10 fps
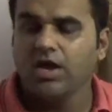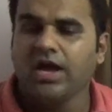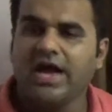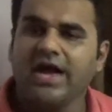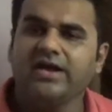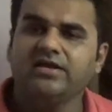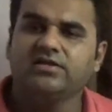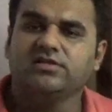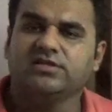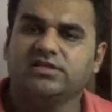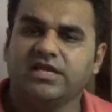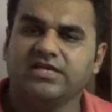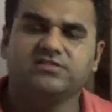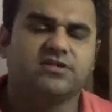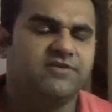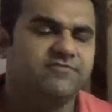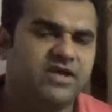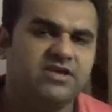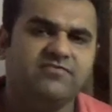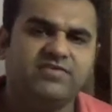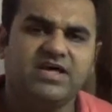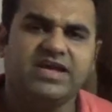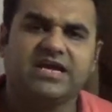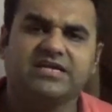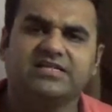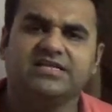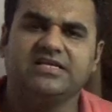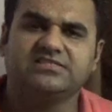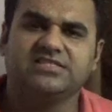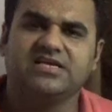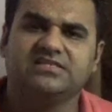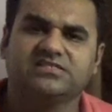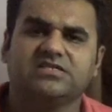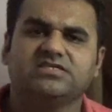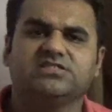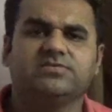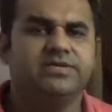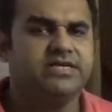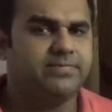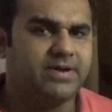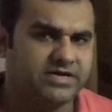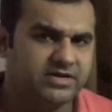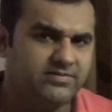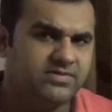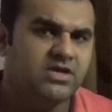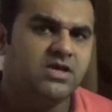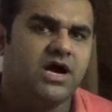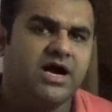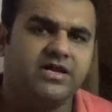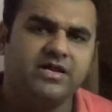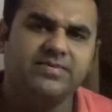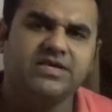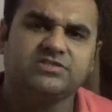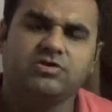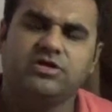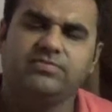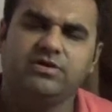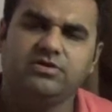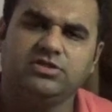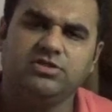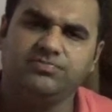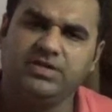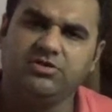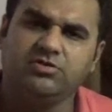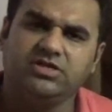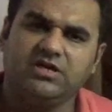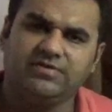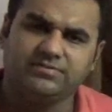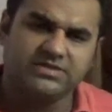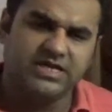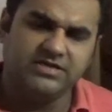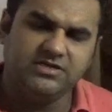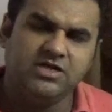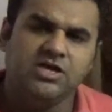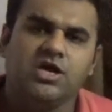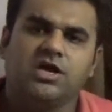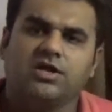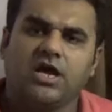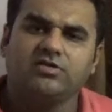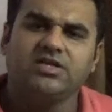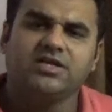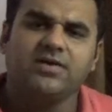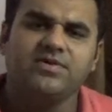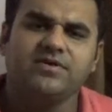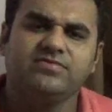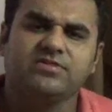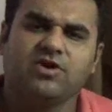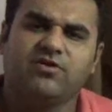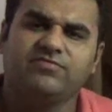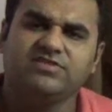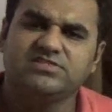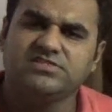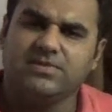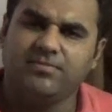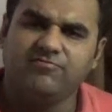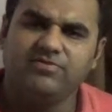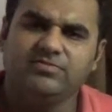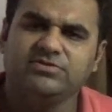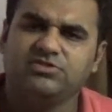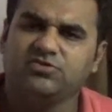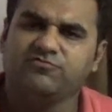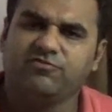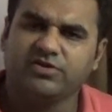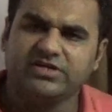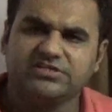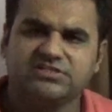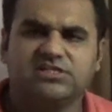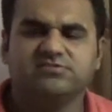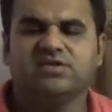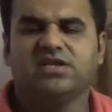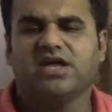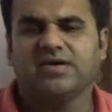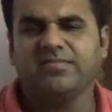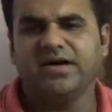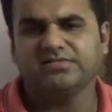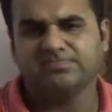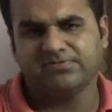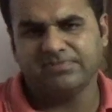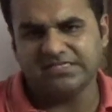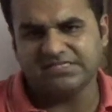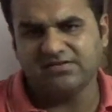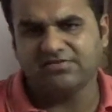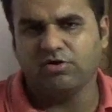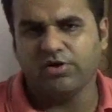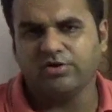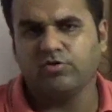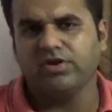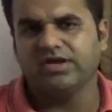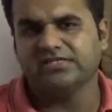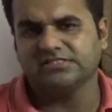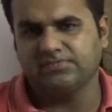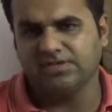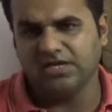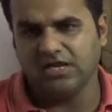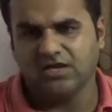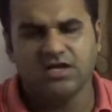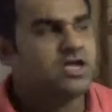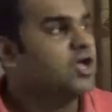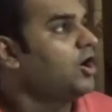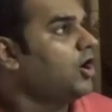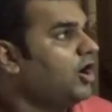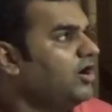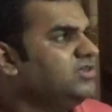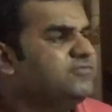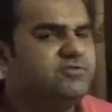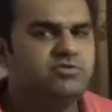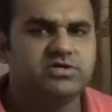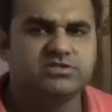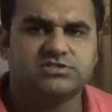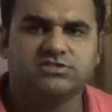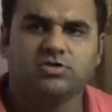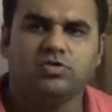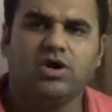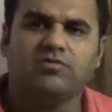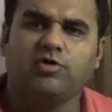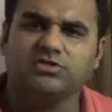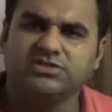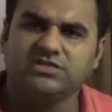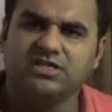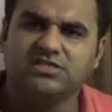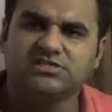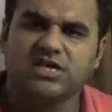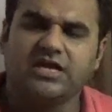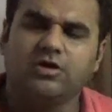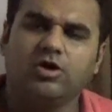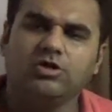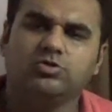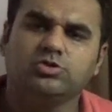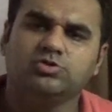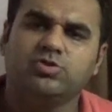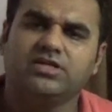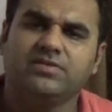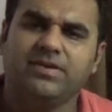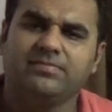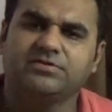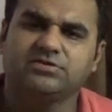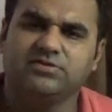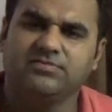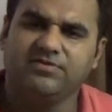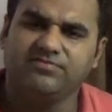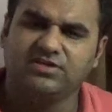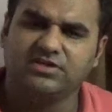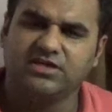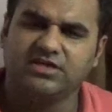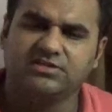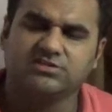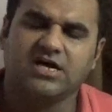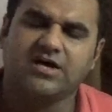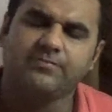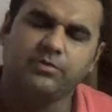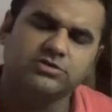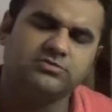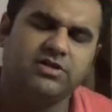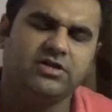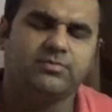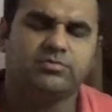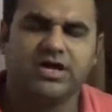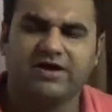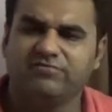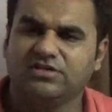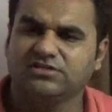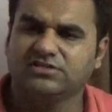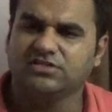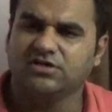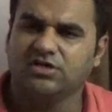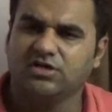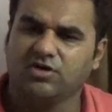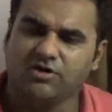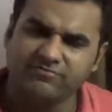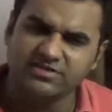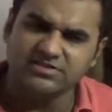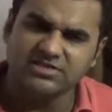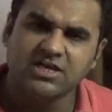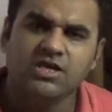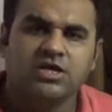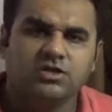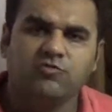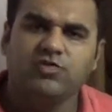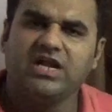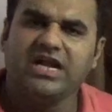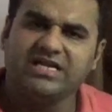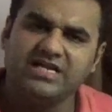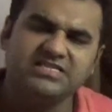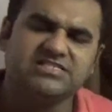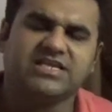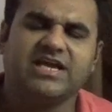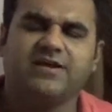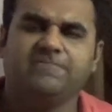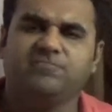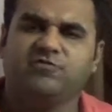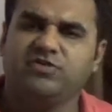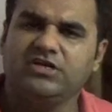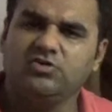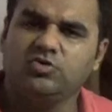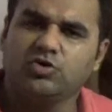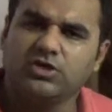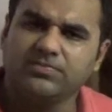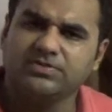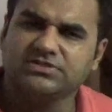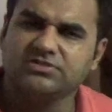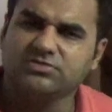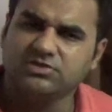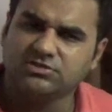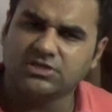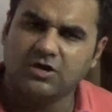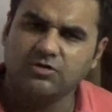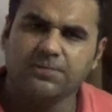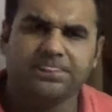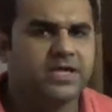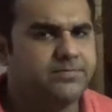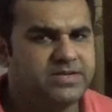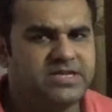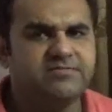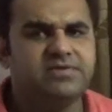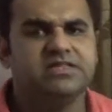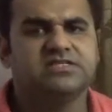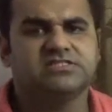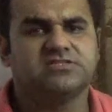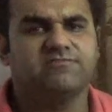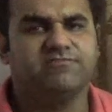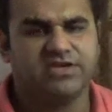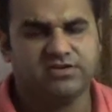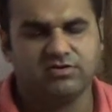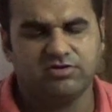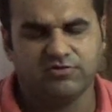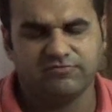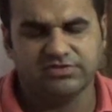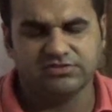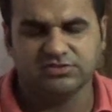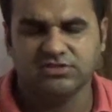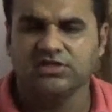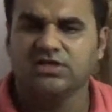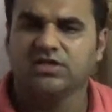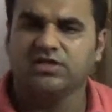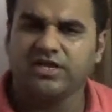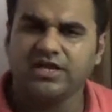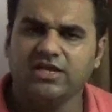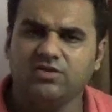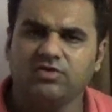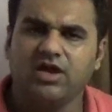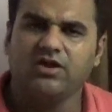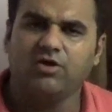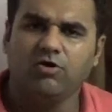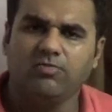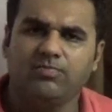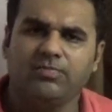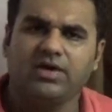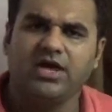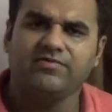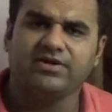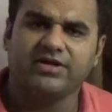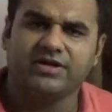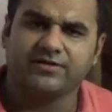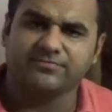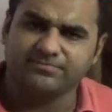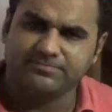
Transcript: and wherein we are acting as their research and media partner. Our name has already been on their website. Now they are coming up with a conference in November, which is on foreign exchange, wherein I myself going and speaking. All the viewers who are watching this and all those who are the members of the Maverick Traders are most welcome to have this conference. You will at least get 15 to 20% of discount, and believe me, this is a very good conference. Thank you and hope have a great luck.